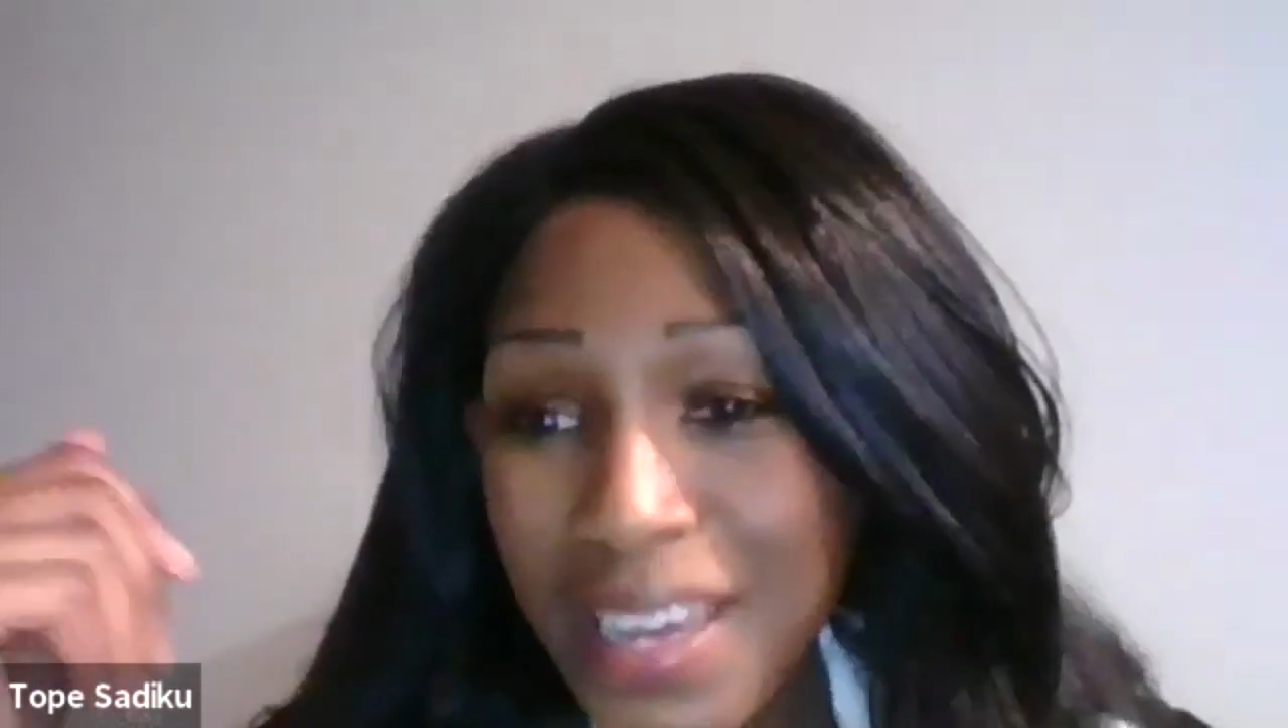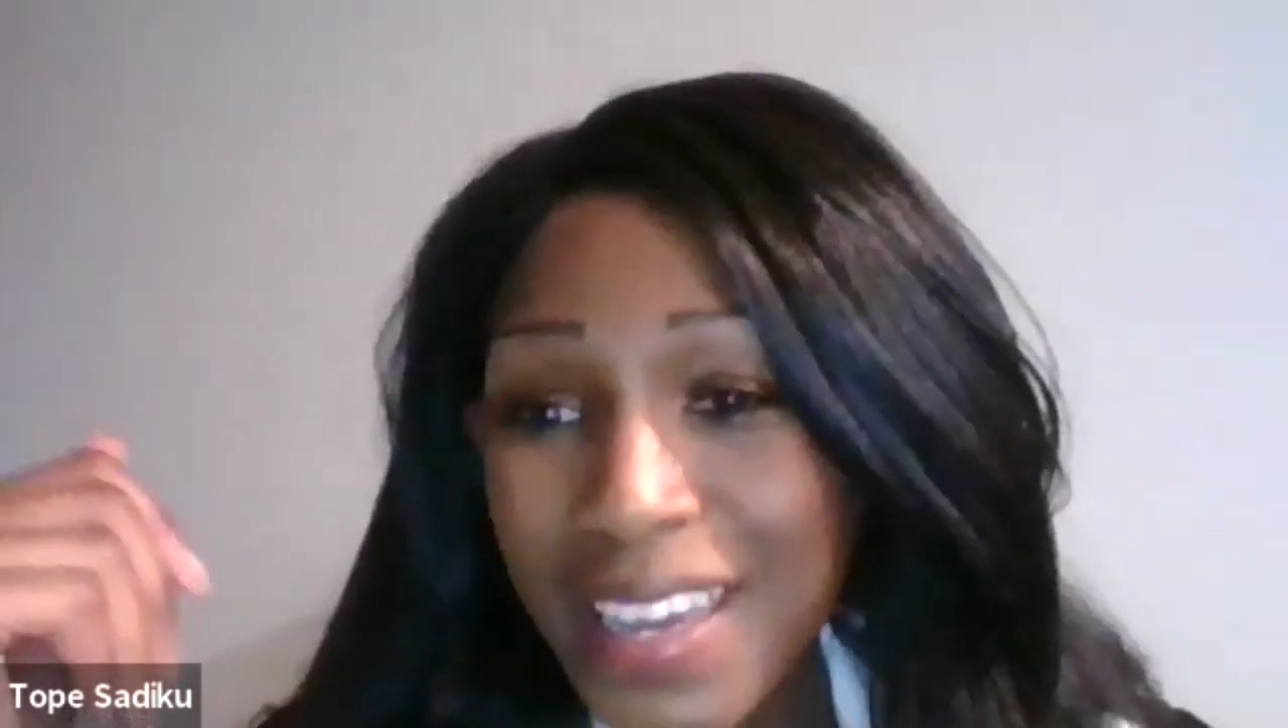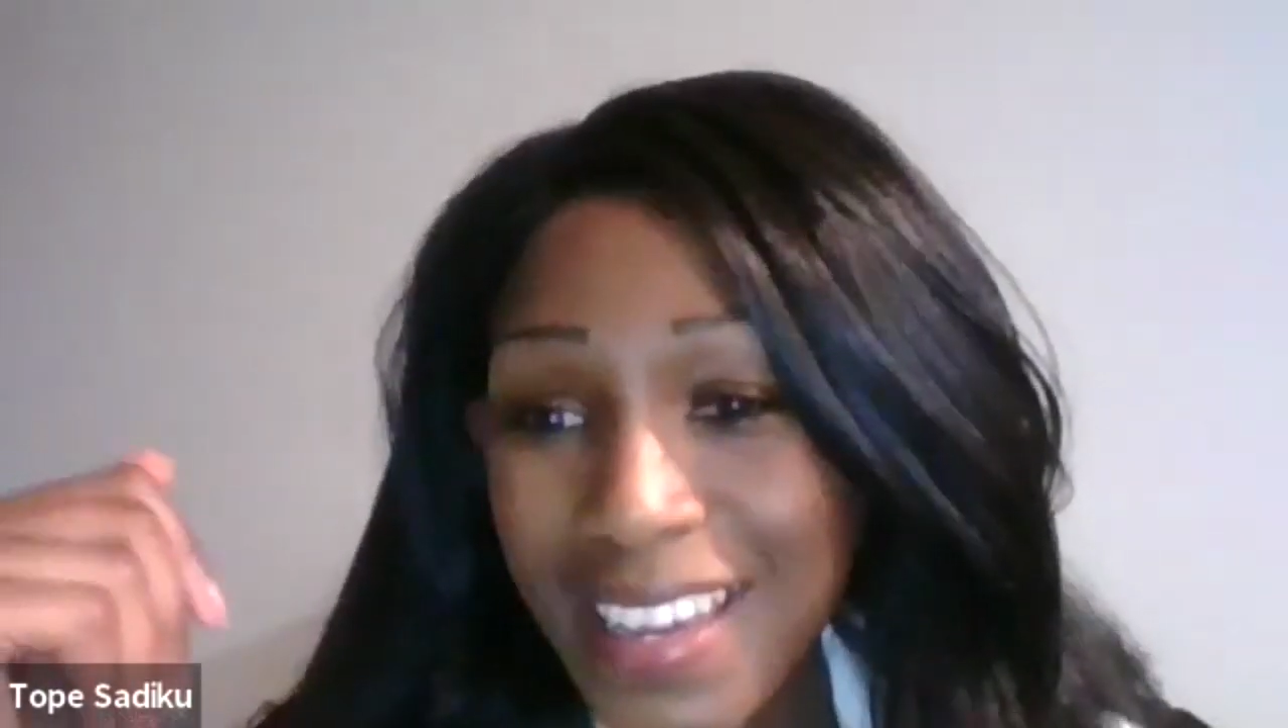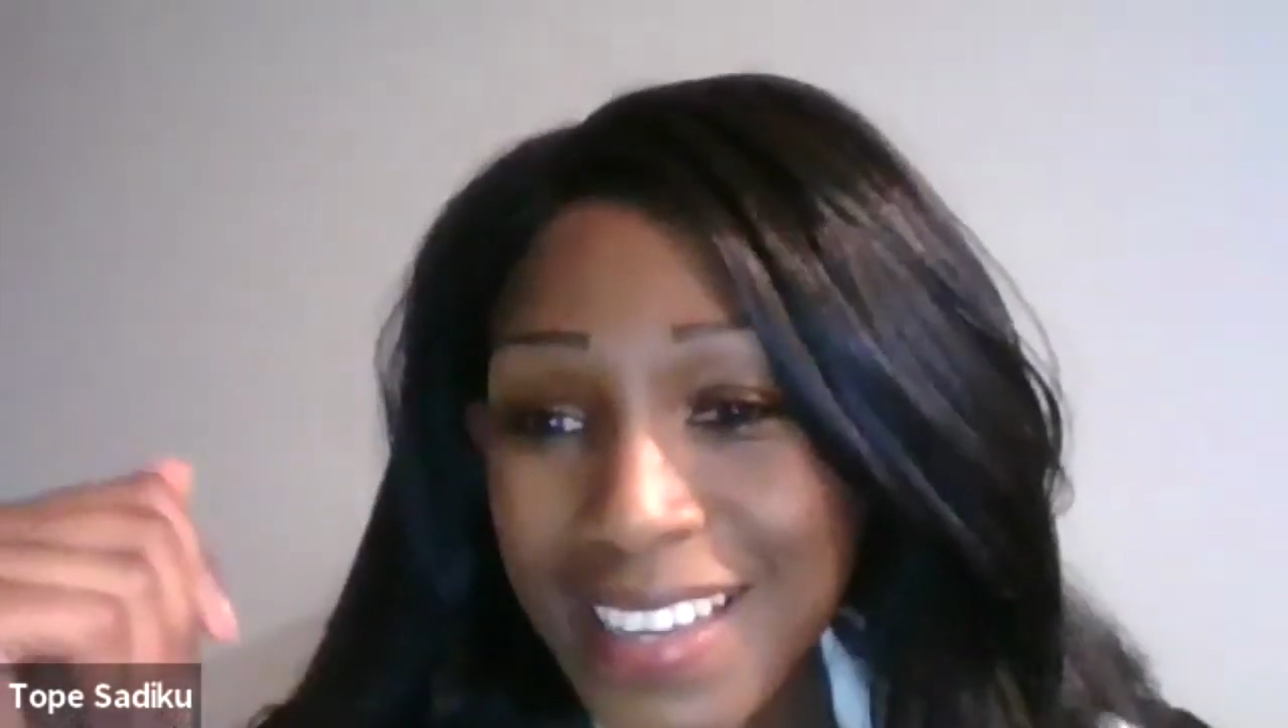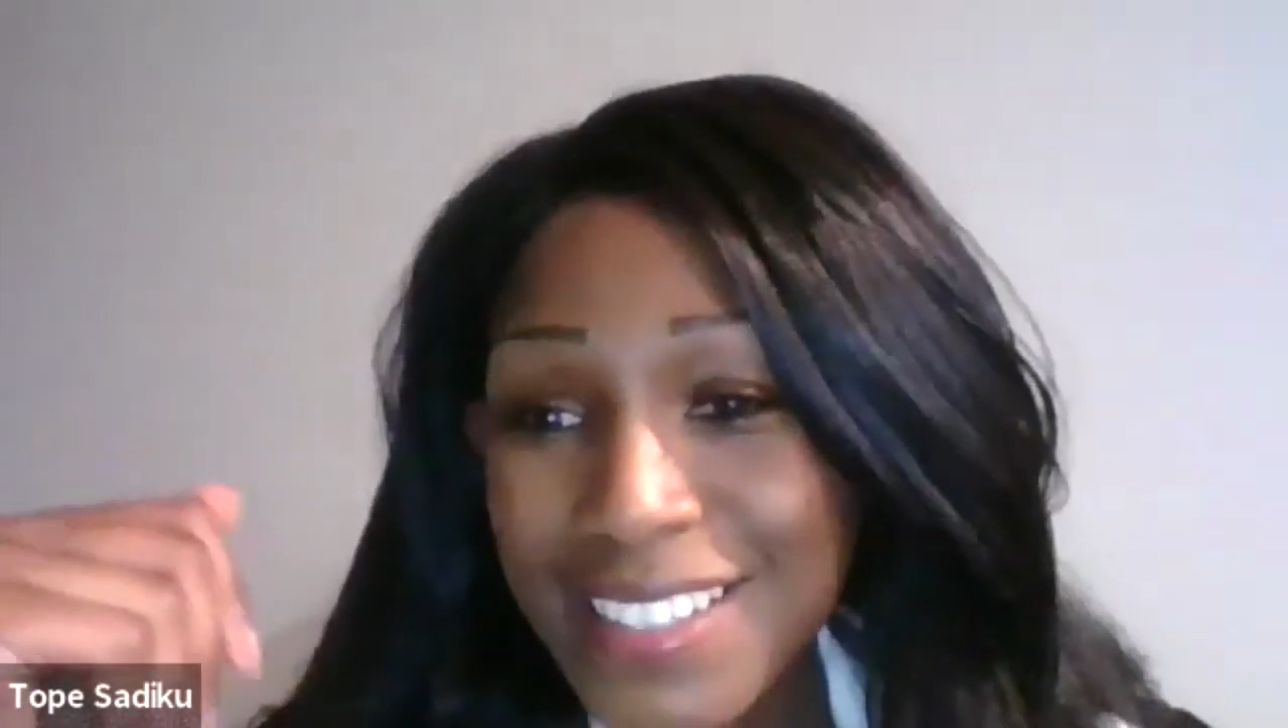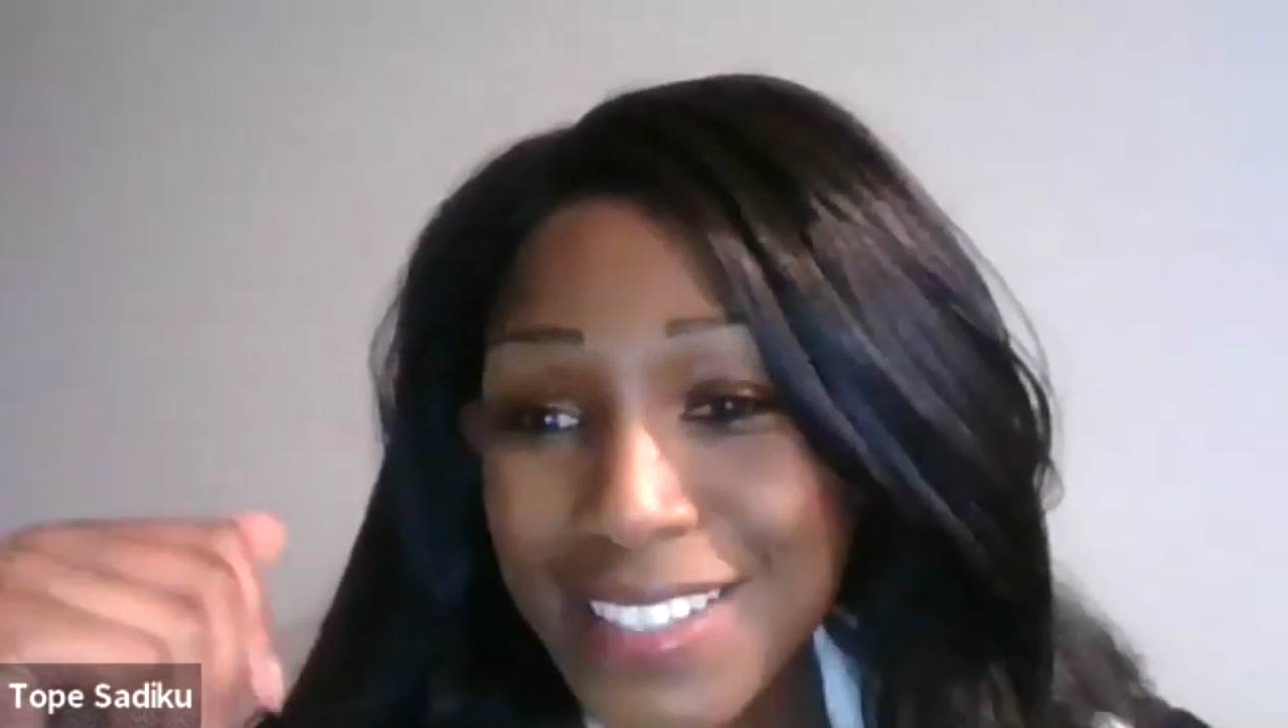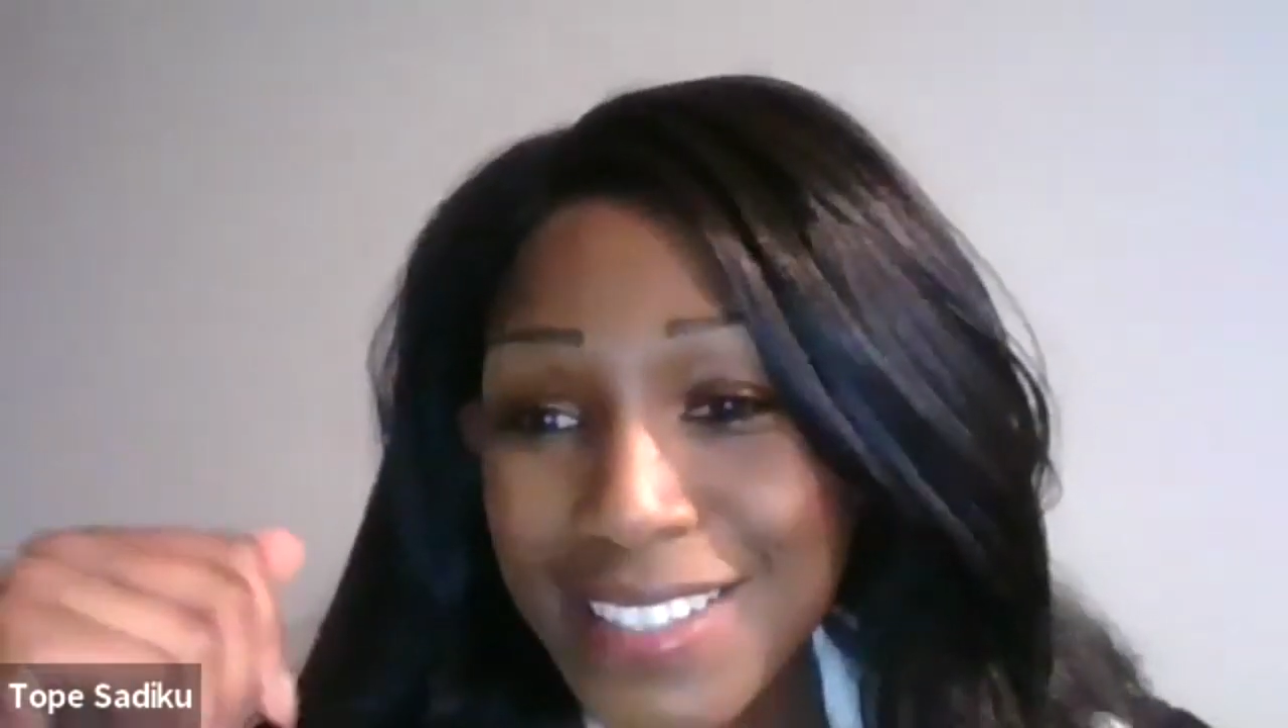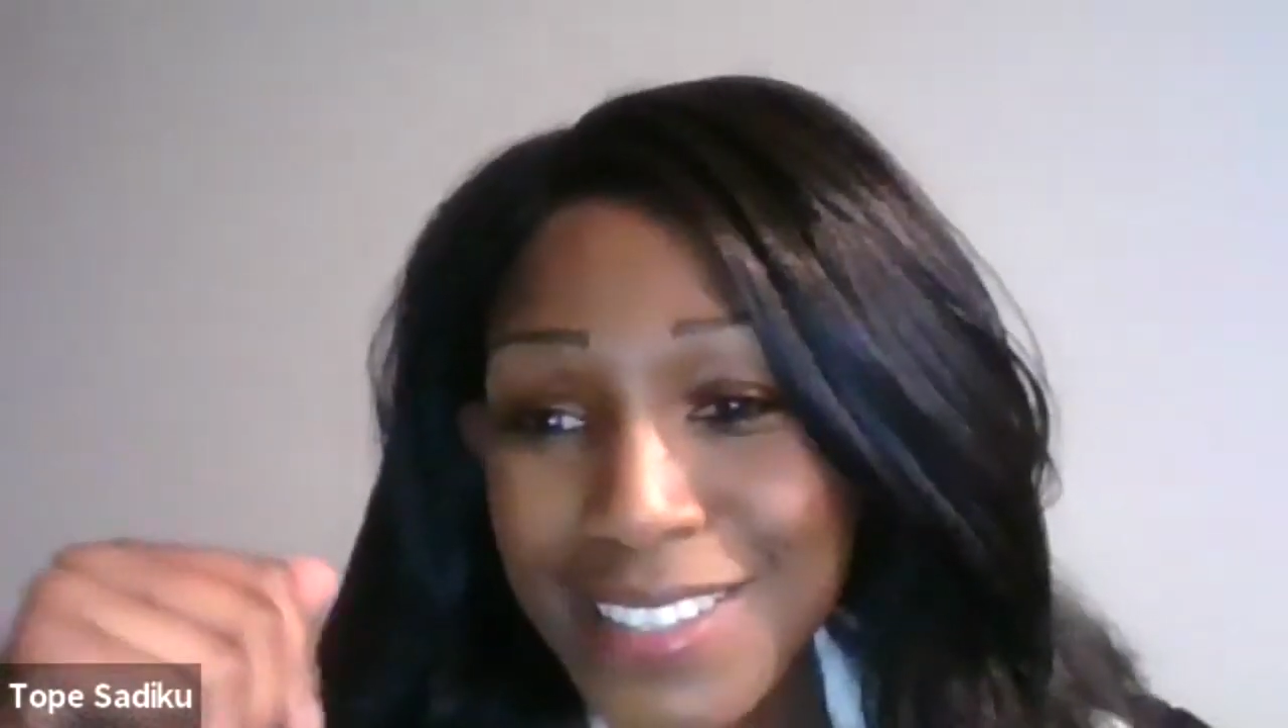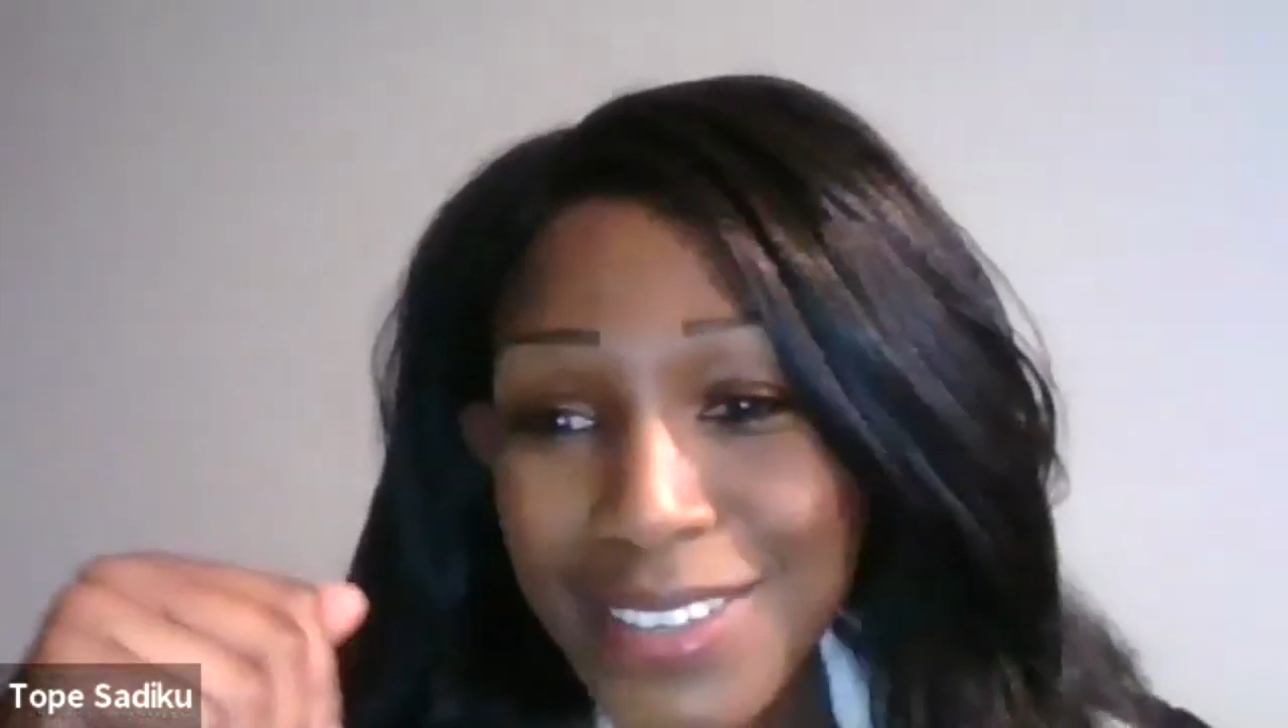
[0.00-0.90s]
I guess?